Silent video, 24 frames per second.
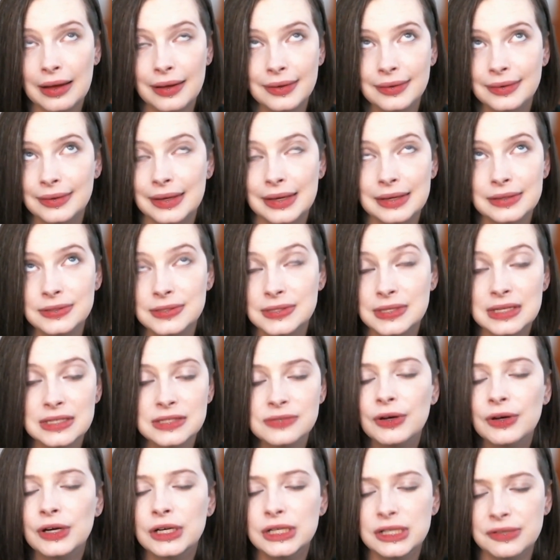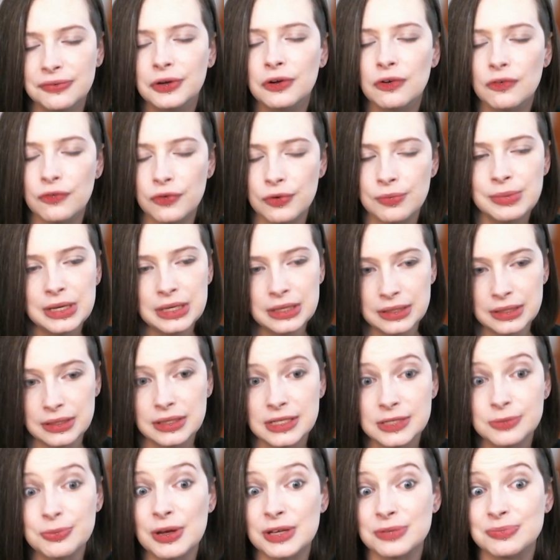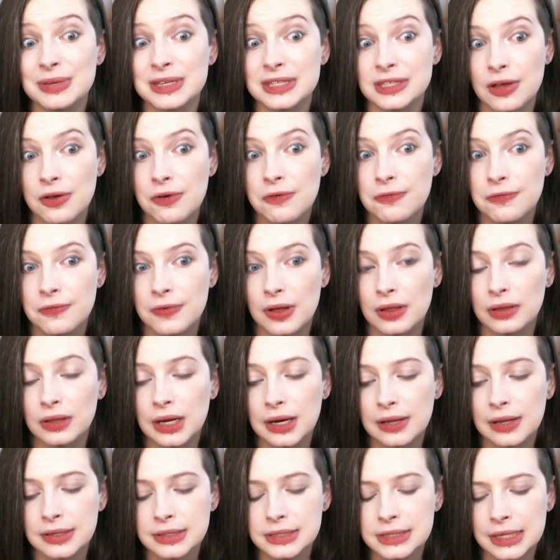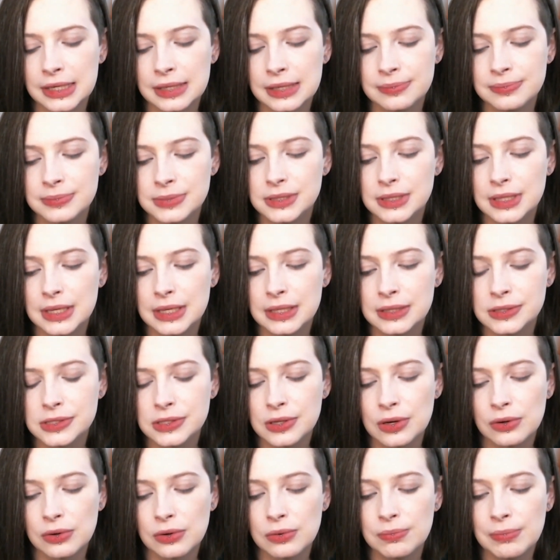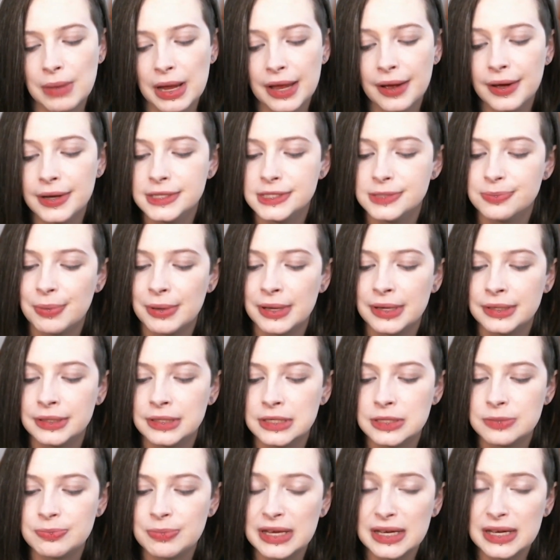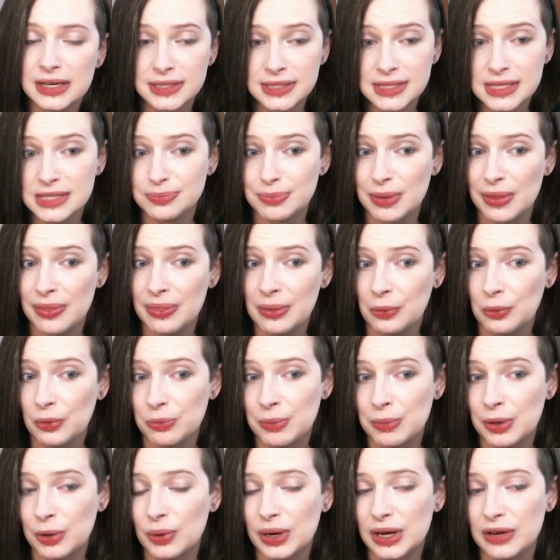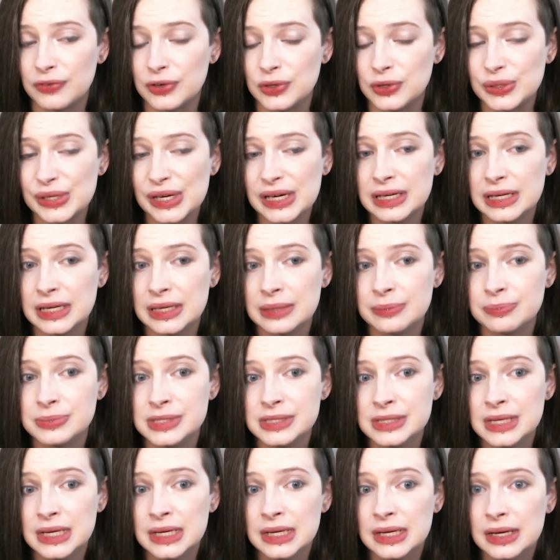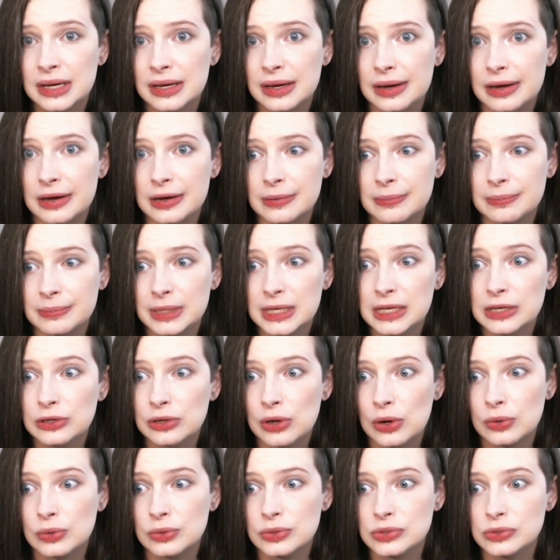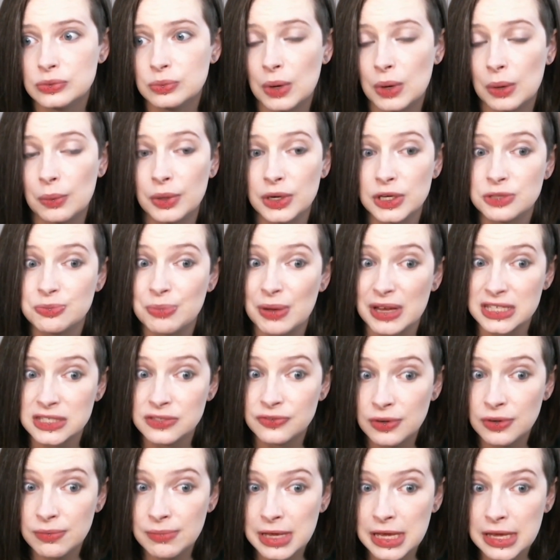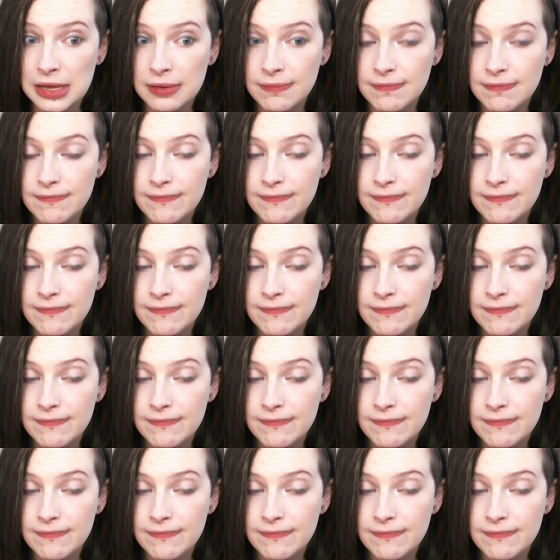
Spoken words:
it's very difficult for me to express myself a lot of the times. And so my husband, because he's been there with me quite a few times, he knows what works best for me.